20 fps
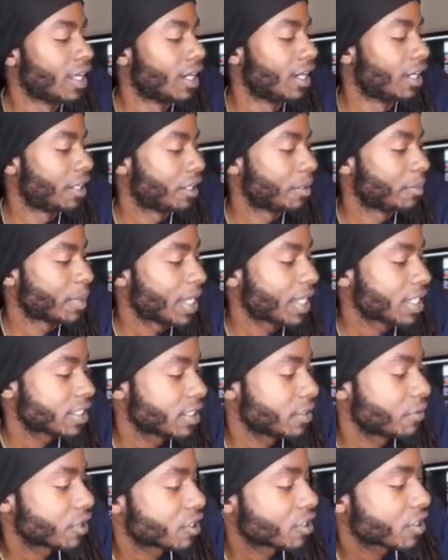um, I
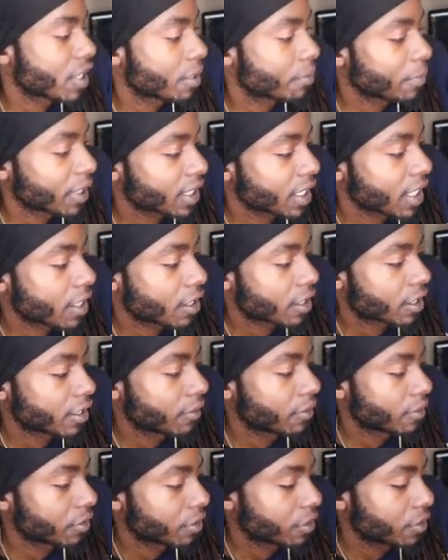actually want to try to make that
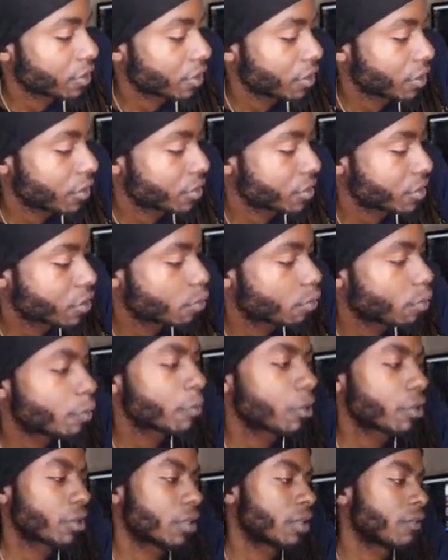do a little
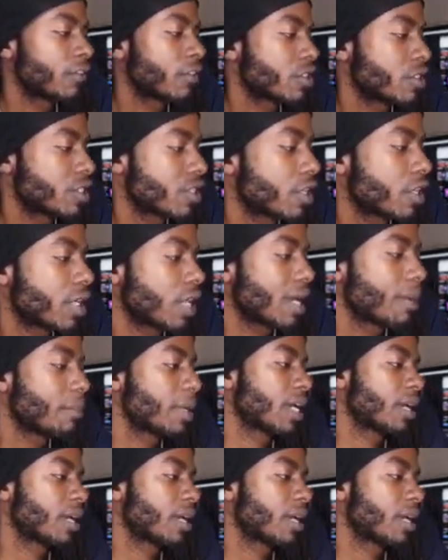supermoto conversion on that